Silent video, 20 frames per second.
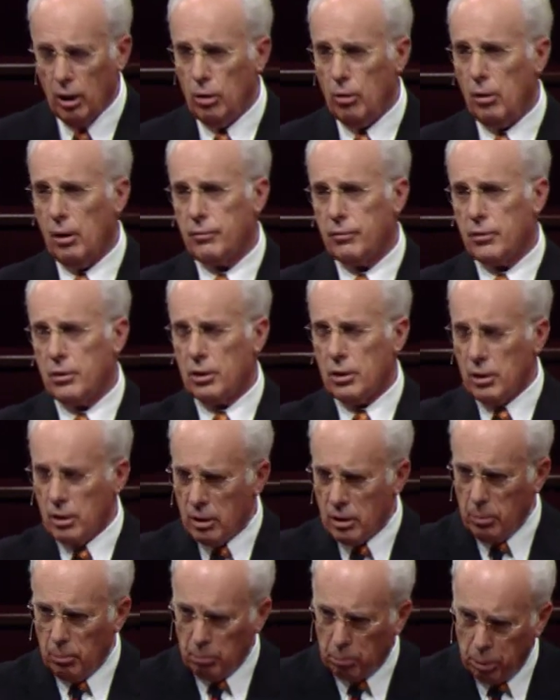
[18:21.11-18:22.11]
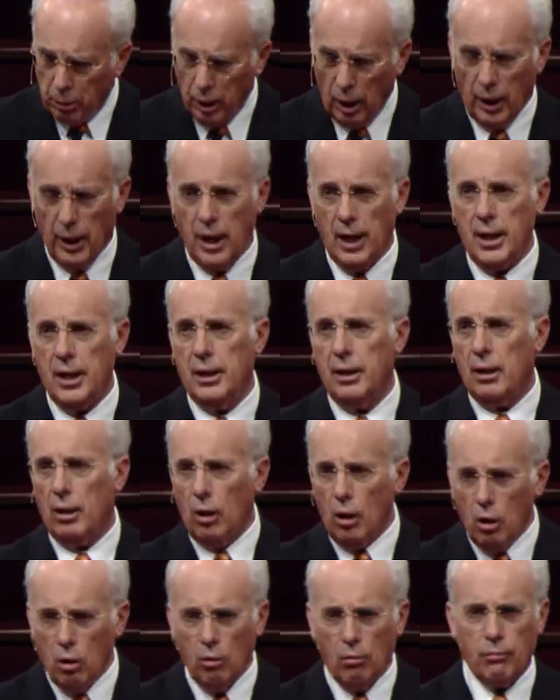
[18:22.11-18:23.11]
who have
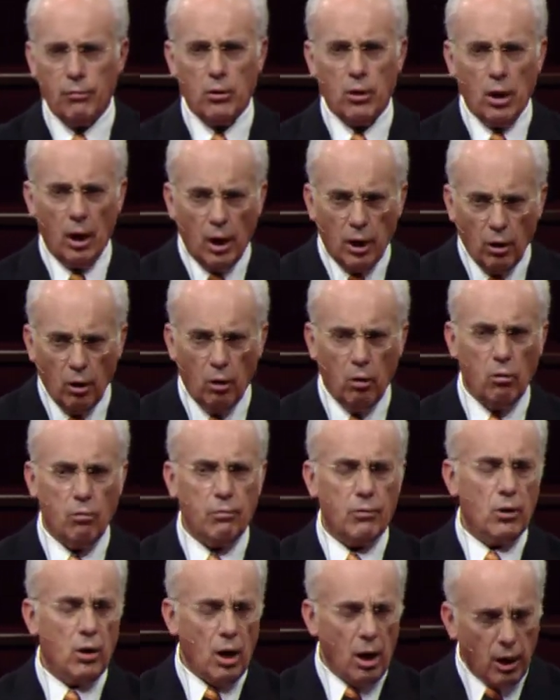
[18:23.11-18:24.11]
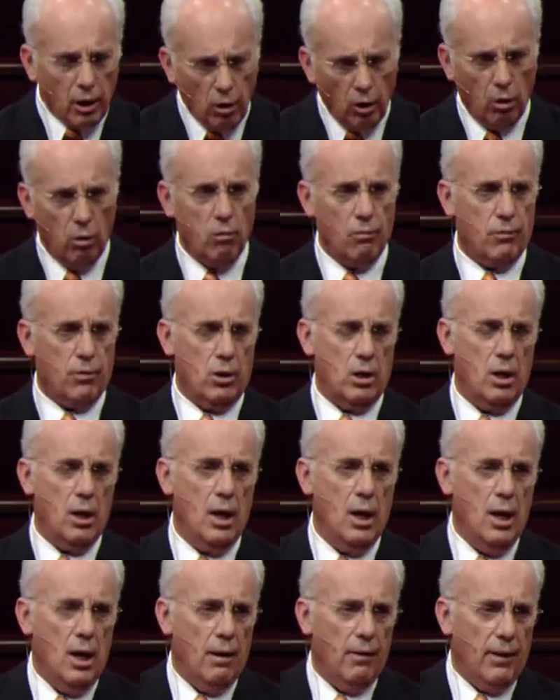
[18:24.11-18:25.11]
complained over and over and over